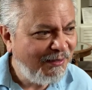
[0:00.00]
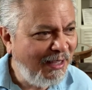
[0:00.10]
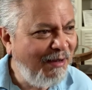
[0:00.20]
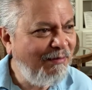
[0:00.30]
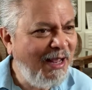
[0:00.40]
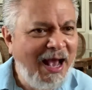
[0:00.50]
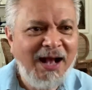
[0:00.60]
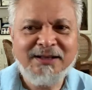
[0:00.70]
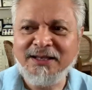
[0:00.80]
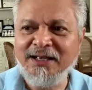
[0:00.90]
They
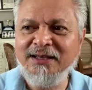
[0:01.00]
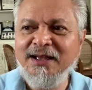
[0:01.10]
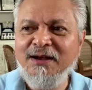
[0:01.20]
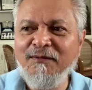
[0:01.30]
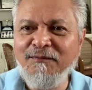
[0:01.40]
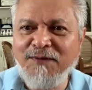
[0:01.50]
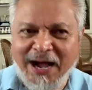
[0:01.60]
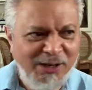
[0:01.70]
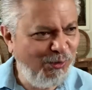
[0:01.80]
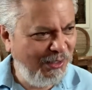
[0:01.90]
reacted
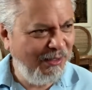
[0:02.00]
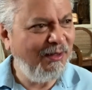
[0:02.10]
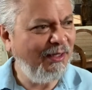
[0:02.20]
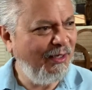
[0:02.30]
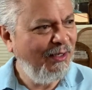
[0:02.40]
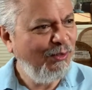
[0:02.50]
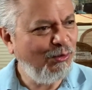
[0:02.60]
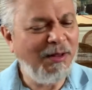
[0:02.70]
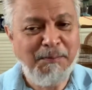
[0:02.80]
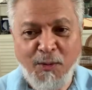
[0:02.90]
violently
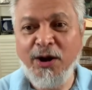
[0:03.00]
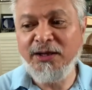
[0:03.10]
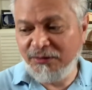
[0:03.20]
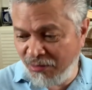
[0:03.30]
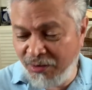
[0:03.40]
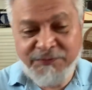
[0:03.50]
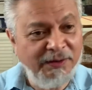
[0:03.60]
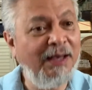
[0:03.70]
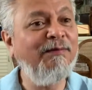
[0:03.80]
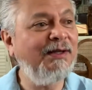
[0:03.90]
to the point of
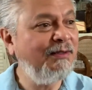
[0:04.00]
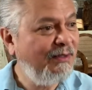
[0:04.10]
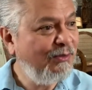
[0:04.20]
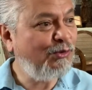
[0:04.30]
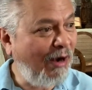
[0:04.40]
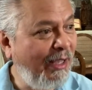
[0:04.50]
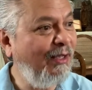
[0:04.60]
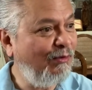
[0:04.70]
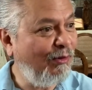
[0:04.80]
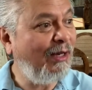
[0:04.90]
even
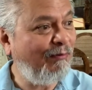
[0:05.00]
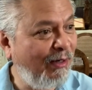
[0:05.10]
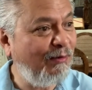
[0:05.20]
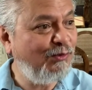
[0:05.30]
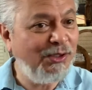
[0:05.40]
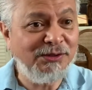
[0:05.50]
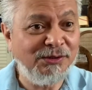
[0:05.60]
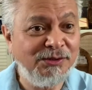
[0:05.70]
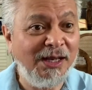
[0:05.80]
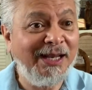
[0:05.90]
trying to get rid of
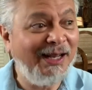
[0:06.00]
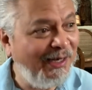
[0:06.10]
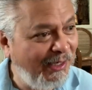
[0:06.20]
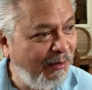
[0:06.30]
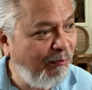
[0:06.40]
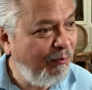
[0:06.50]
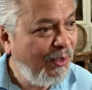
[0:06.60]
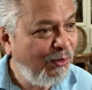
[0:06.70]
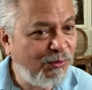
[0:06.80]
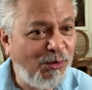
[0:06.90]
Jesus and killing him,
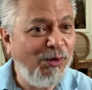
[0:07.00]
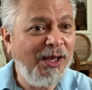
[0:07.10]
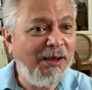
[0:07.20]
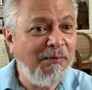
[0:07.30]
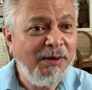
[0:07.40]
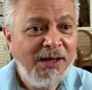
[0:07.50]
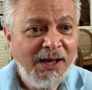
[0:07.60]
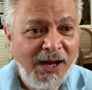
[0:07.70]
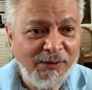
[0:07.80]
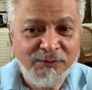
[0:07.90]
throwing him
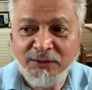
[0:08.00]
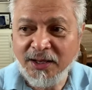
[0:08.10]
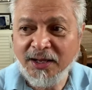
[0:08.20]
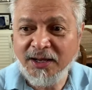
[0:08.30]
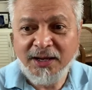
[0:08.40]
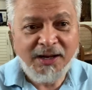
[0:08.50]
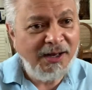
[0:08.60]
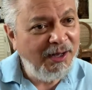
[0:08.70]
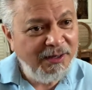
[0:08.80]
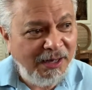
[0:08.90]
out,
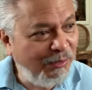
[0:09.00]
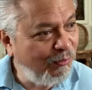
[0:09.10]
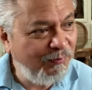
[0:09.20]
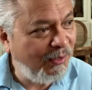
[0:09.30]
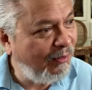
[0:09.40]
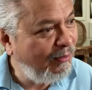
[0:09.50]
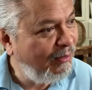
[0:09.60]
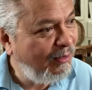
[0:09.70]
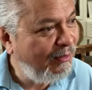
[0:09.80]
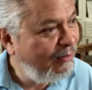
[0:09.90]
out of their,
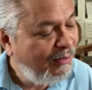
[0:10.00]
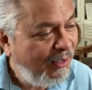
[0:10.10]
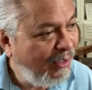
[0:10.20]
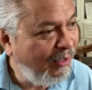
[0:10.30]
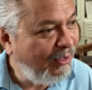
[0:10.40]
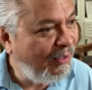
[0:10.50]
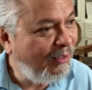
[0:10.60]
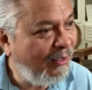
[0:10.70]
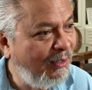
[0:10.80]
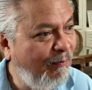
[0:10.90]
uh, uh,
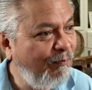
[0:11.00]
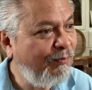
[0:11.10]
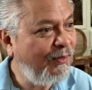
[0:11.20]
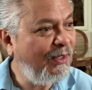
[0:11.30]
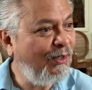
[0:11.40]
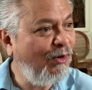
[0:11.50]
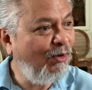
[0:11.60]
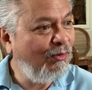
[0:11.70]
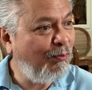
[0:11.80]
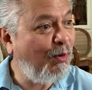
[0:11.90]
um, you
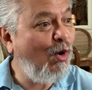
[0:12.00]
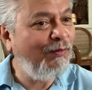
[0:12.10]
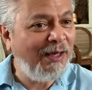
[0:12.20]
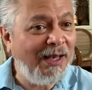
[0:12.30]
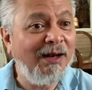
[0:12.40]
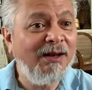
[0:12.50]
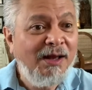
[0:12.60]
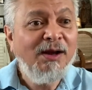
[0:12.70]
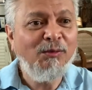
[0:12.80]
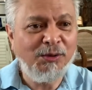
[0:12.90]
know, on the brow of the hill
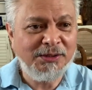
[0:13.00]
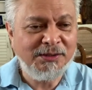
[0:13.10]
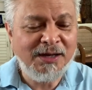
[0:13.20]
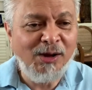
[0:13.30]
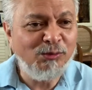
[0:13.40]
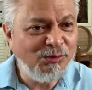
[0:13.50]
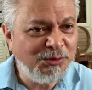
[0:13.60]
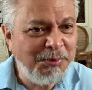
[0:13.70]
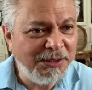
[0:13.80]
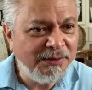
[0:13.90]
where their town
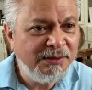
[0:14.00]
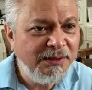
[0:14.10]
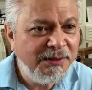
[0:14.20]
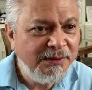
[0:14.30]
was built.